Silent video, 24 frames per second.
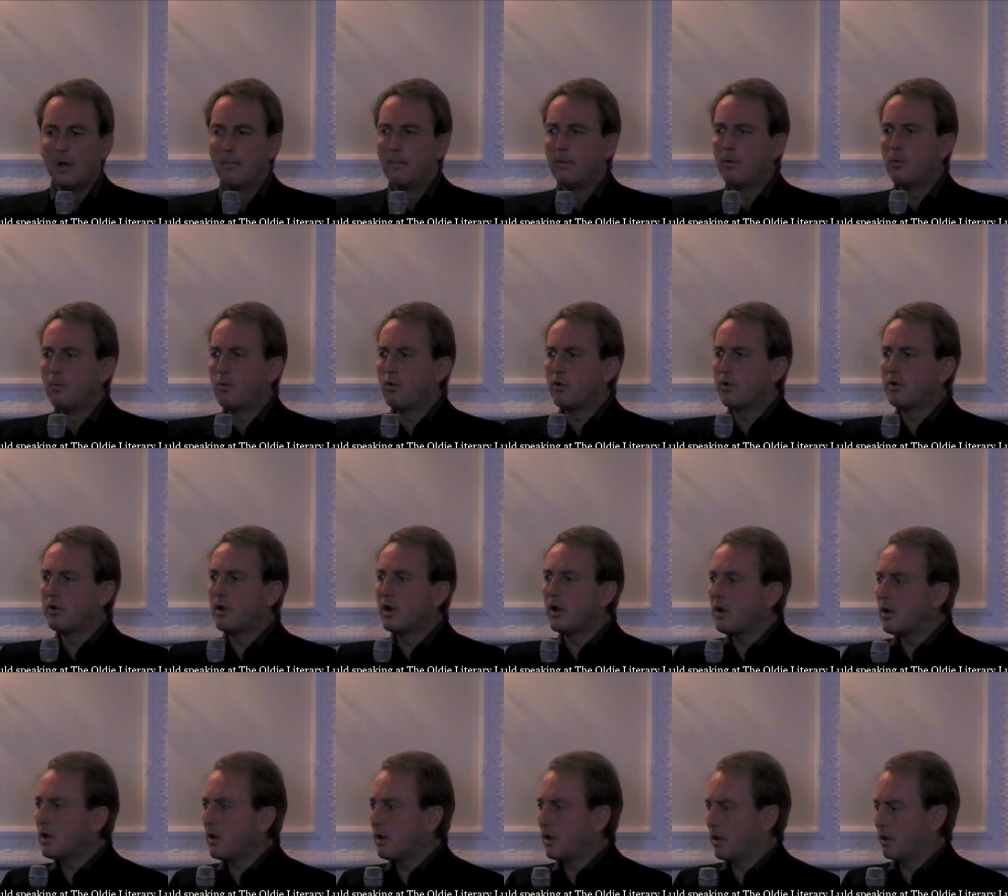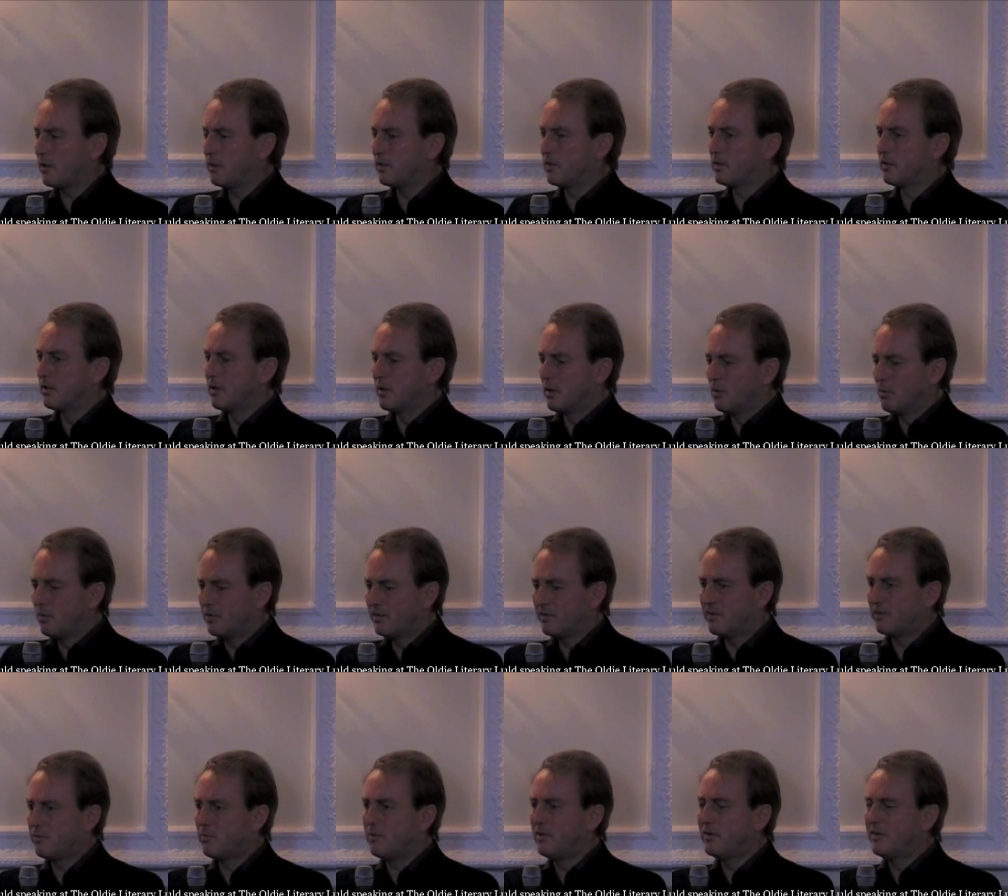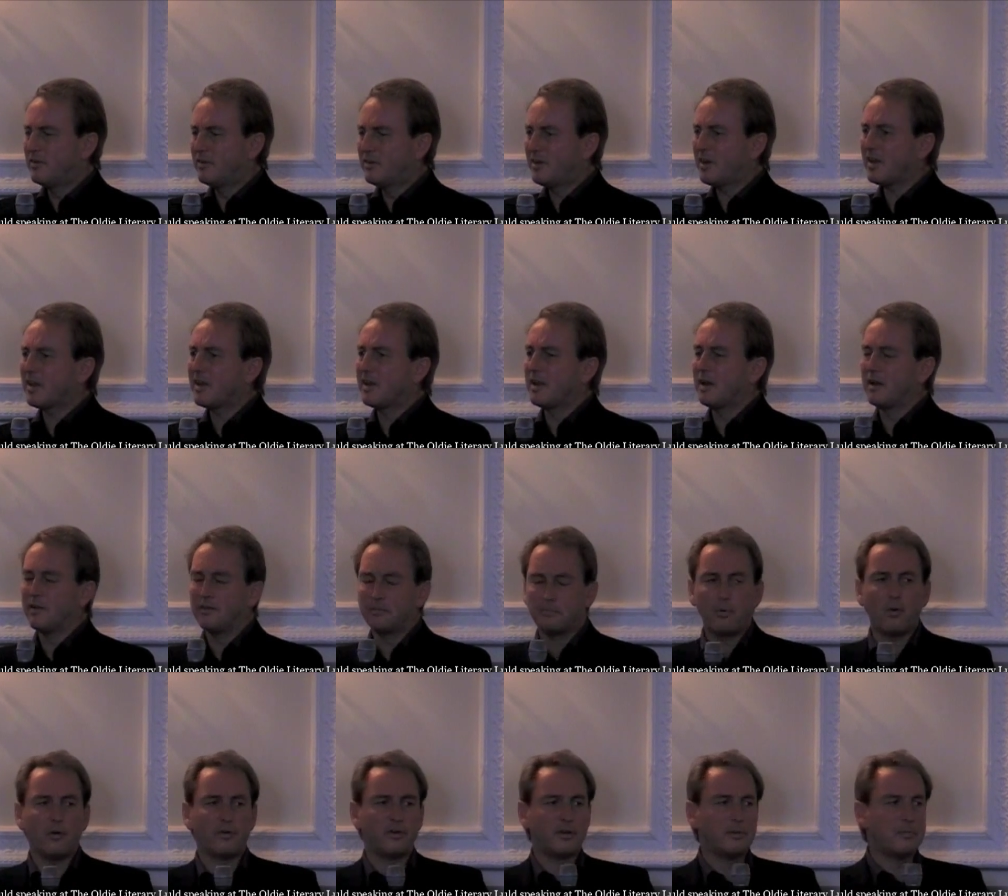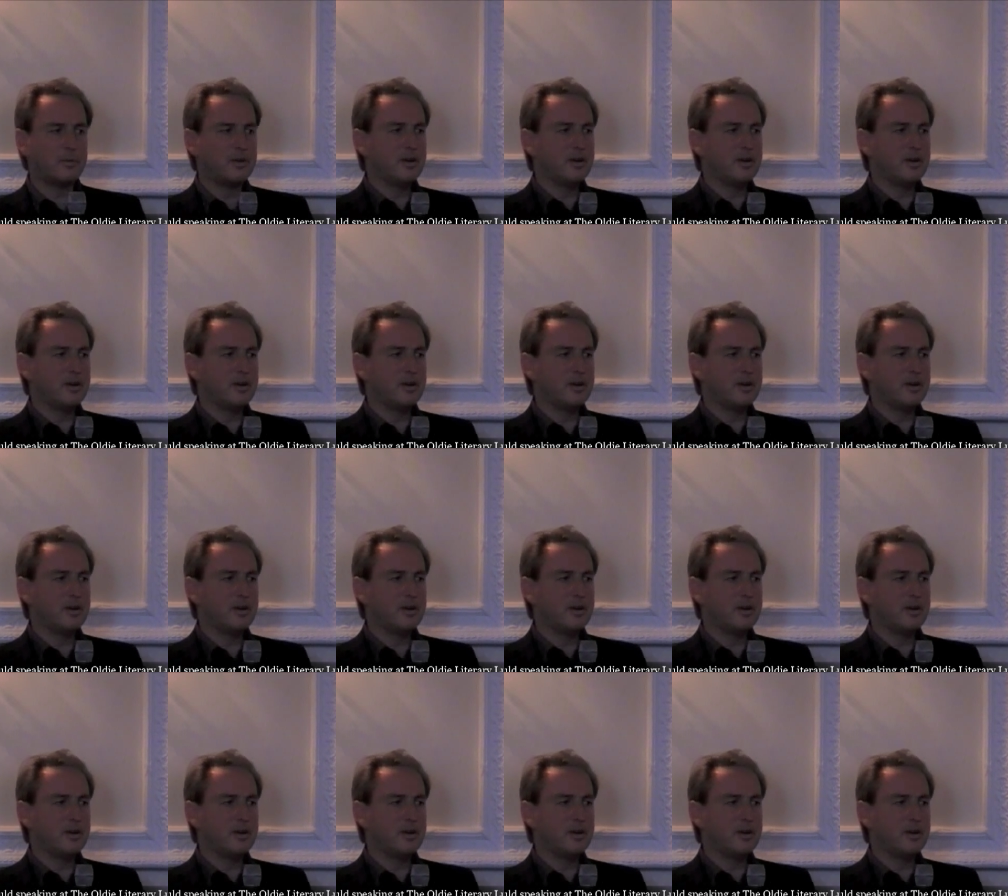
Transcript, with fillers: But what on earth was this ridiculous body